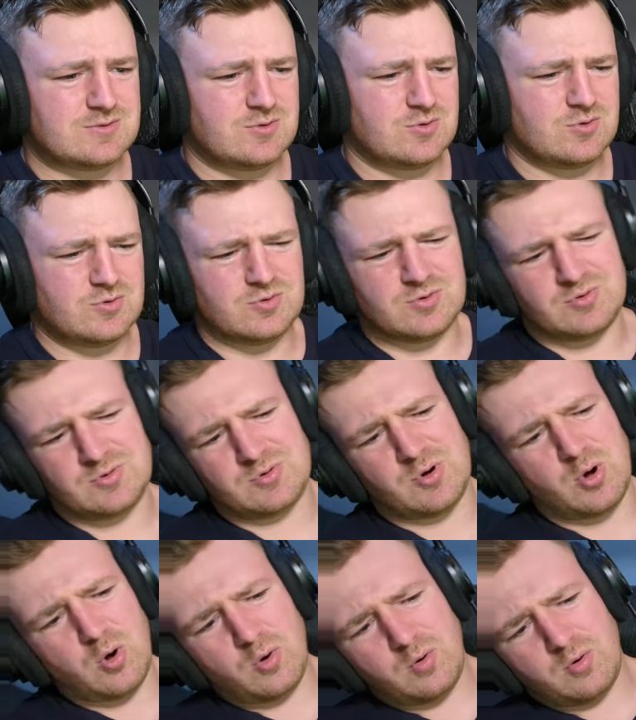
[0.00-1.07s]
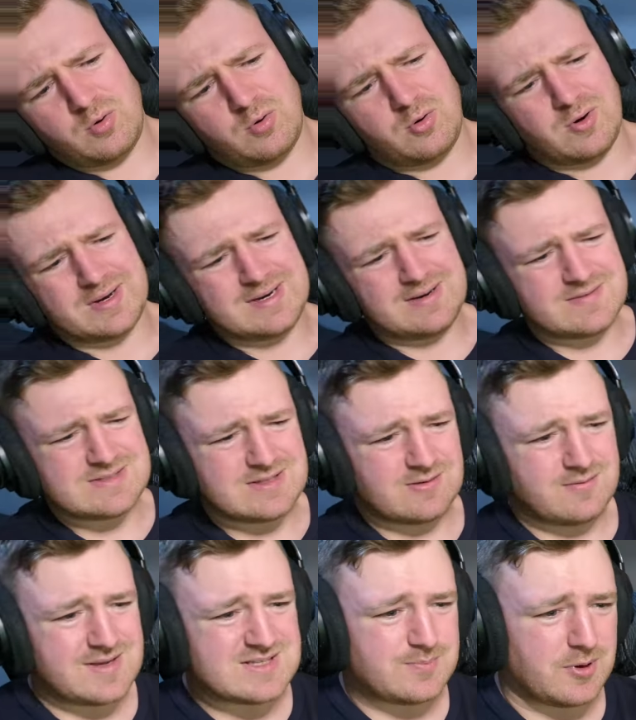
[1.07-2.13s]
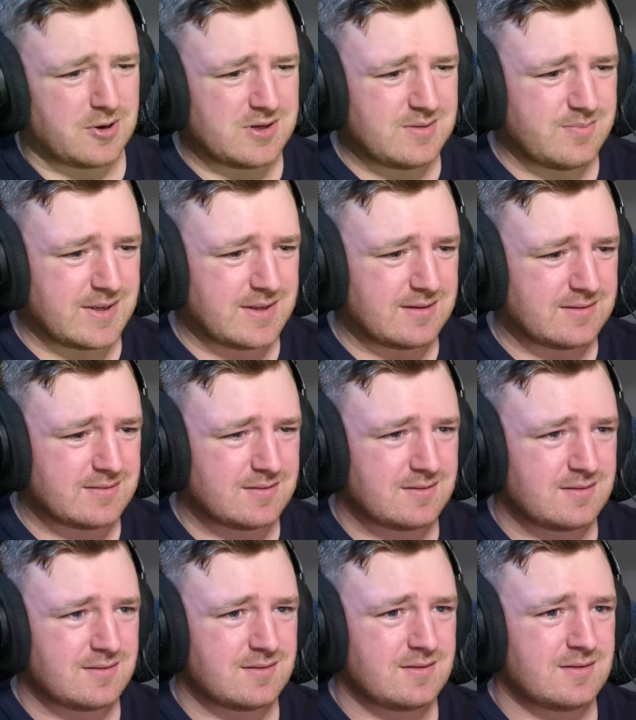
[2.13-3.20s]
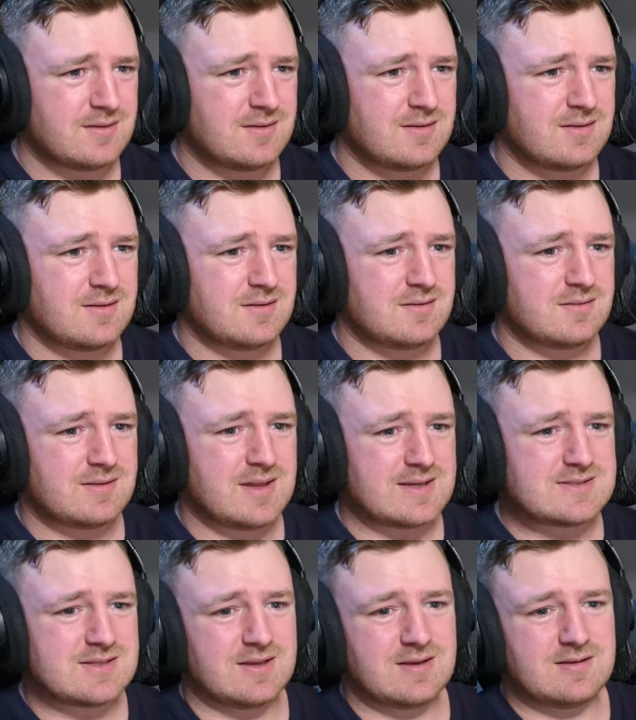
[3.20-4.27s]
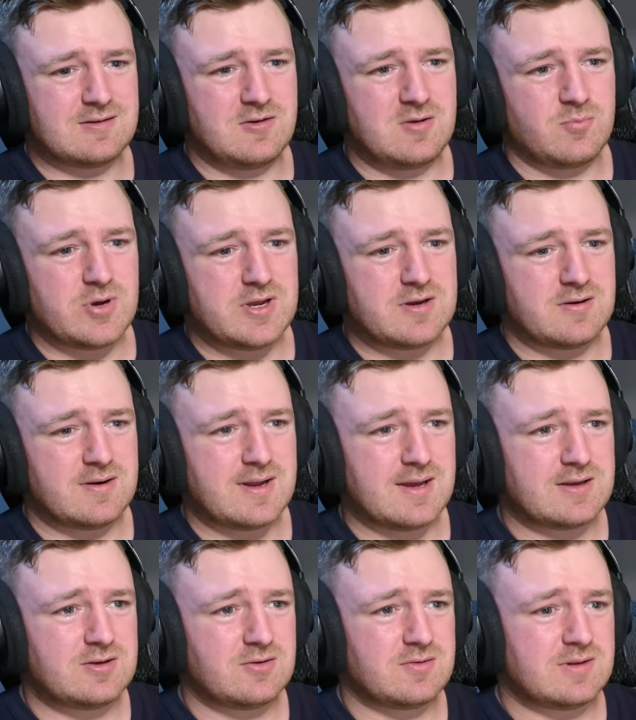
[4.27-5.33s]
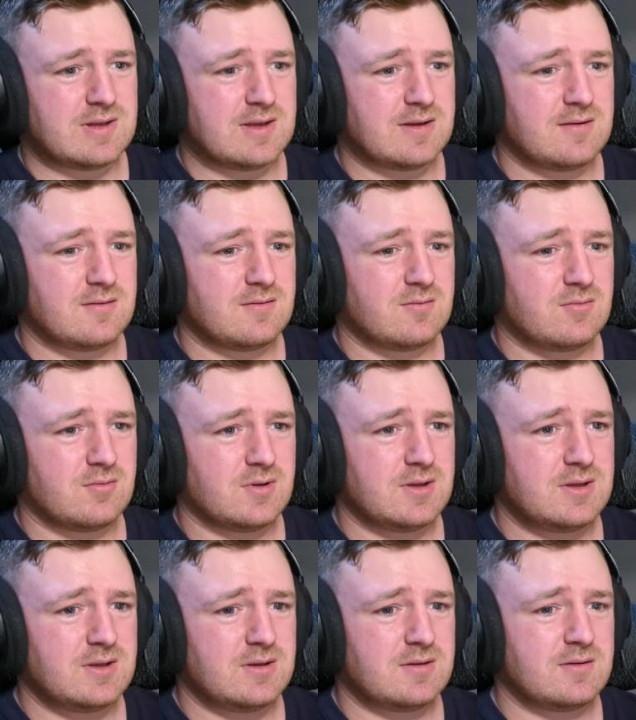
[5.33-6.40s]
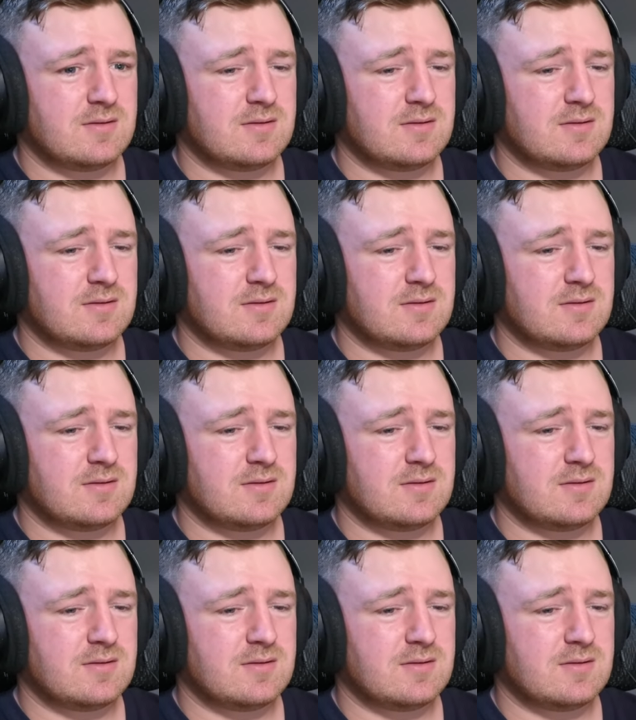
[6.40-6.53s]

Oh, I didn't even see the way his body bent. That's like, you could break your neck doing that. Holy.